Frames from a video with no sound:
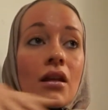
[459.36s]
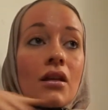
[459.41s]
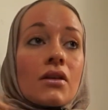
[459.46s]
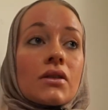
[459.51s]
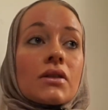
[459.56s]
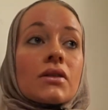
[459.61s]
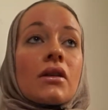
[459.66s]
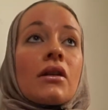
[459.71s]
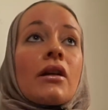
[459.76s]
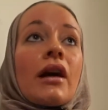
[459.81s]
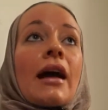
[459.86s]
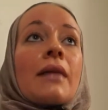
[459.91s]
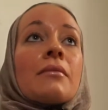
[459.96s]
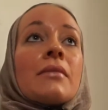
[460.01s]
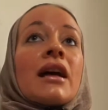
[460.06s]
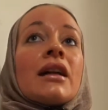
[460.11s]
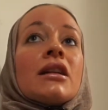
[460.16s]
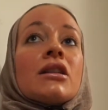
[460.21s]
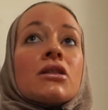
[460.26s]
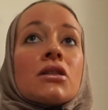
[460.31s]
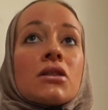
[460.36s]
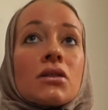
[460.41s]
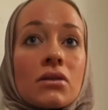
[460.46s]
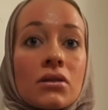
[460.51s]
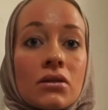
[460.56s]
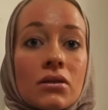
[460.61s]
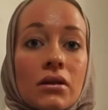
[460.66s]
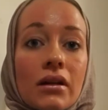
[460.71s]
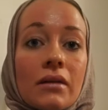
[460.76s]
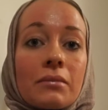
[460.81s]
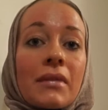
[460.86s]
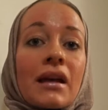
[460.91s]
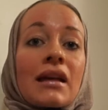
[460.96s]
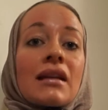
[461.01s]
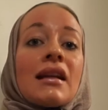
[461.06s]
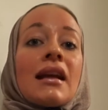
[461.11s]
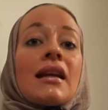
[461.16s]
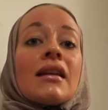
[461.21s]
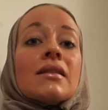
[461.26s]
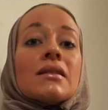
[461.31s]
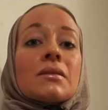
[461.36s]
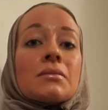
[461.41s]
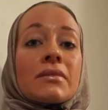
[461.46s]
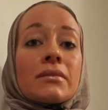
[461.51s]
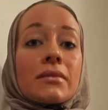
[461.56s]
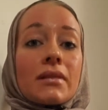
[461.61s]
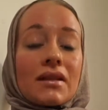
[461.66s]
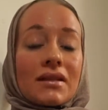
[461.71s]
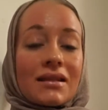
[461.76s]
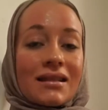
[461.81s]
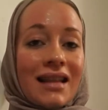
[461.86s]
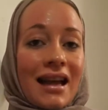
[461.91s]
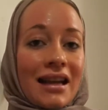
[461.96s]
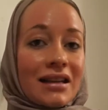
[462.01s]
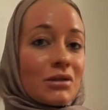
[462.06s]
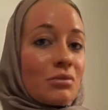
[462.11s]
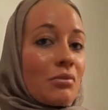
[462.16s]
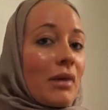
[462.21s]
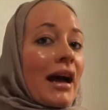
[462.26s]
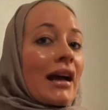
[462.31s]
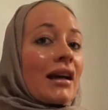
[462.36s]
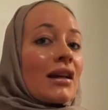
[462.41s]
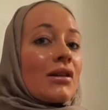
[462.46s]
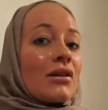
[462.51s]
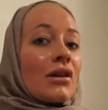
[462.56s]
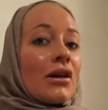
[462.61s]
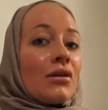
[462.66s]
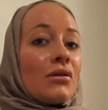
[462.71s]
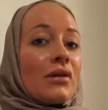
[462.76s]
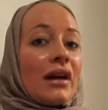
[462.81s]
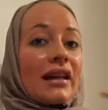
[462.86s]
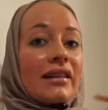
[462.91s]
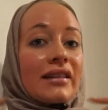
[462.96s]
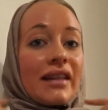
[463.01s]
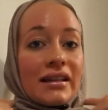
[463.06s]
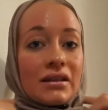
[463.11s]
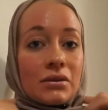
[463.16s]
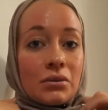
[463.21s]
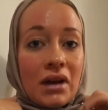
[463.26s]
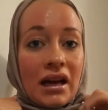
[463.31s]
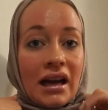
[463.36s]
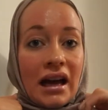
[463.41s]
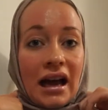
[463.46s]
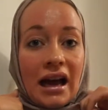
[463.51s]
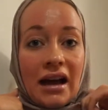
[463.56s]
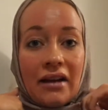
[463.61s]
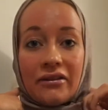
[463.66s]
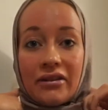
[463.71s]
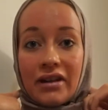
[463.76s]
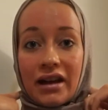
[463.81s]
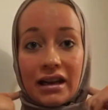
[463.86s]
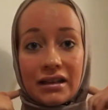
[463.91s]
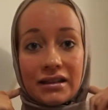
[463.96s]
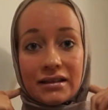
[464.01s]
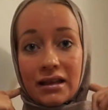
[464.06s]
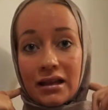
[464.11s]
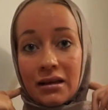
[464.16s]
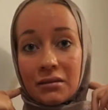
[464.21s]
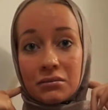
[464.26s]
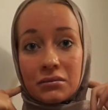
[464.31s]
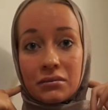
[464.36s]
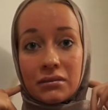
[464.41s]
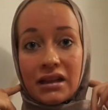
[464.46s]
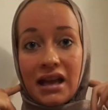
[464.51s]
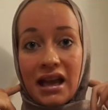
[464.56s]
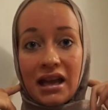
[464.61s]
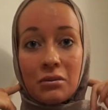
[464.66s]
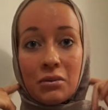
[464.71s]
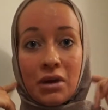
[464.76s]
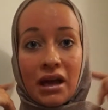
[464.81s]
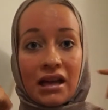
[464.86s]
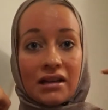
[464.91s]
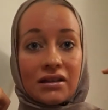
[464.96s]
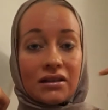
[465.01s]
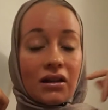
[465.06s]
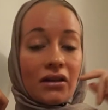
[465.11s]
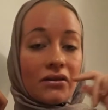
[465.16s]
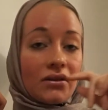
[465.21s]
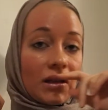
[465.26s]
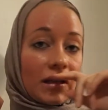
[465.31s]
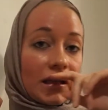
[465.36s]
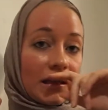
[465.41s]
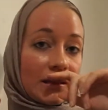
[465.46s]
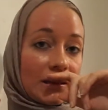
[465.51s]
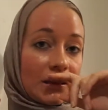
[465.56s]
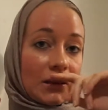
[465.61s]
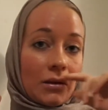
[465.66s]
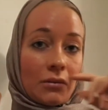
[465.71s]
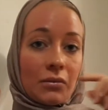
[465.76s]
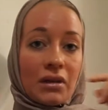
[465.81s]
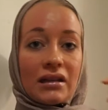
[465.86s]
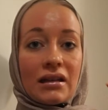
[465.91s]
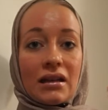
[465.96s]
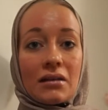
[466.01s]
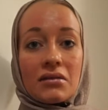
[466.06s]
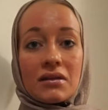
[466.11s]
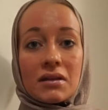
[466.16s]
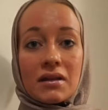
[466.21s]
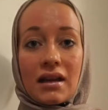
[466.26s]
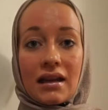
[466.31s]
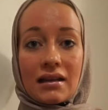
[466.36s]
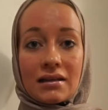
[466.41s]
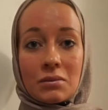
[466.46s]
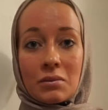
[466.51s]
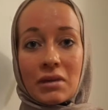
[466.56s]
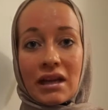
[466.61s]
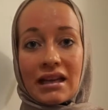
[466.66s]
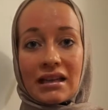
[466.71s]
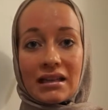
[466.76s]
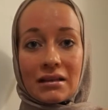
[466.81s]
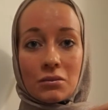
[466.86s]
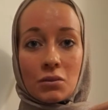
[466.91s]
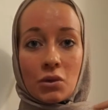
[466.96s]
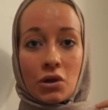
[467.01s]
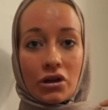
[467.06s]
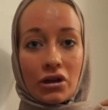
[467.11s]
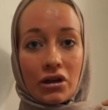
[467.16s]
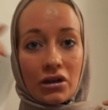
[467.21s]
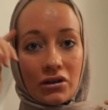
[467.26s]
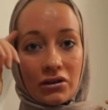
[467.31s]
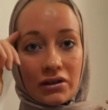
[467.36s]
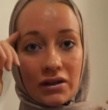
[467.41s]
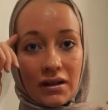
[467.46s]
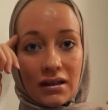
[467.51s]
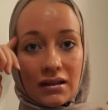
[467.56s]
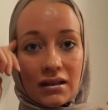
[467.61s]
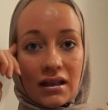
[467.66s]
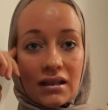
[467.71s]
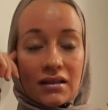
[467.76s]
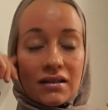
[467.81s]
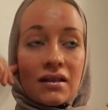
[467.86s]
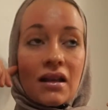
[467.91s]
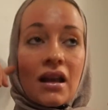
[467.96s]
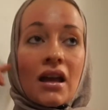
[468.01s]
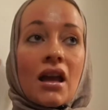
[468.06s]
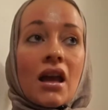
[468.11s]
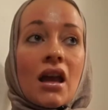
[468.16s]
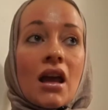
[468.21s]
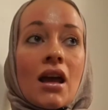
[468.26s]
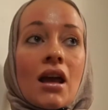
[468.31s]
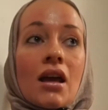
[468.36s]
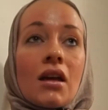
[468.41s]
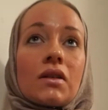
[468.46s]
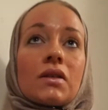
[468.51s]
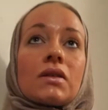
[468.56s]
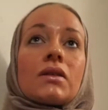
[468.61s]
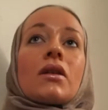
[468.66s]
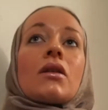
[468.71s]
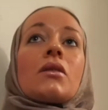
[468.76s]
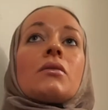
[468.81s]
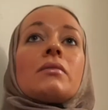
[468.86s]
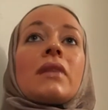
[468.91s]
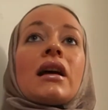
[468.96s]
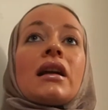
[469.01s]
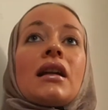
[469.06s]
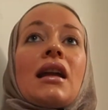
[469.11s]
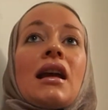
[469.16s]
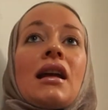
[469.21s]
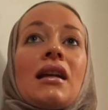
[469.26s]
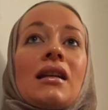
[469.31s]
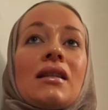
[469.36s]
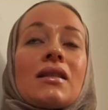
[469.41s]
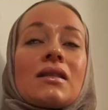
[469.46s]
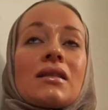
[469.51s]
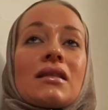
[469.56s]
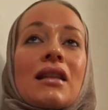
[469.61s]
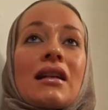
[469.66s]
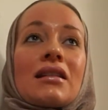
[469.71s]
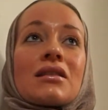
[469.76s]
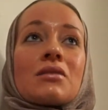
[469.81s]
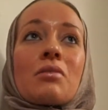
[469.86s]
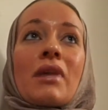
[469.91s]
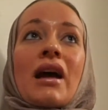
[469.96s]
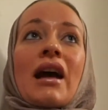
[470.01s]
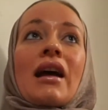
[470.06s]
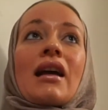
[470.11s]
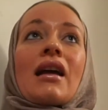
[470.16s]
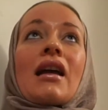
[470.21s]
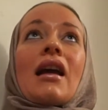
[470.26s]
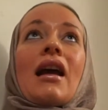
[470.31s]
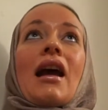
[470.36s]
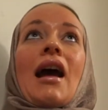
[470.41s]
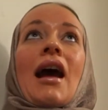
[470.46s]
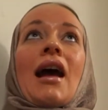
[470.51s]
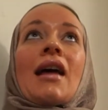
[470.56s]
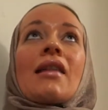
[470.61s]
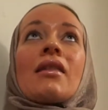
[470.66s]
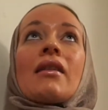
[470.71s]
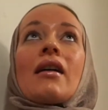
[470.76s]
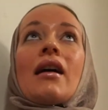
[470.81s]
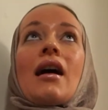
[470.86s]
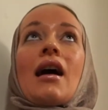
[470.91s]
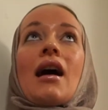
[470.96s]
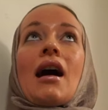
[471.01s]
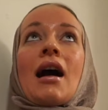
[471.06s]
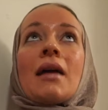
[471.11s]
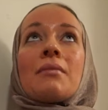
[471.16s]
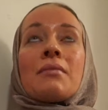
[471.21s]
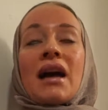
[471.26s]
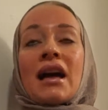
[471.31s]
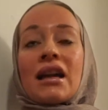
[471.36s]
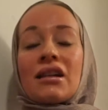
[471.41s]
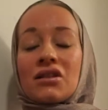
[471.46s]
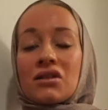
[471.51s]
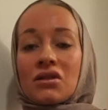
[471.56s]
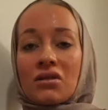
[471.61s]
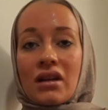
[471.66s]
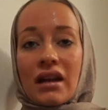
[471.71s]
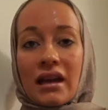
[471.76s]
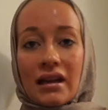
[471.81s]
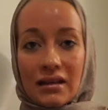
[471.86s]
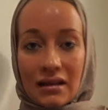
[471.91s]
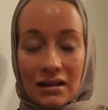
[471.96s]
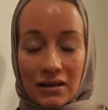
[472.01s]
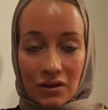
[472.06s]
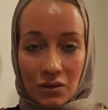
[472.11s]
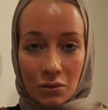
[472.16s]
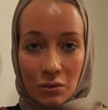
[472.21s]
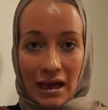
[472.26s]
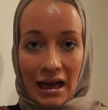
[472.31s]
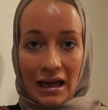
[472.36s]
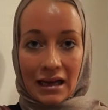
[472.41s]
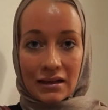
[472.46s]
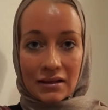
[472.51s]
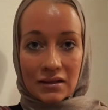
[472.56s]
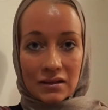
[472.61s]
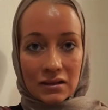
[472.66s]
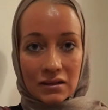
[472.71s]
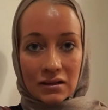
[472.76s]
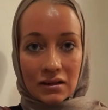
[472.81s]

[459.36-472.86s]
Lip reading: So I managed to, my neck snatched back, you know, and that's why I have had some neck pains after this, you know, but I will explain it more, you know, in details. So my neck snatched back and I managed to get into balance.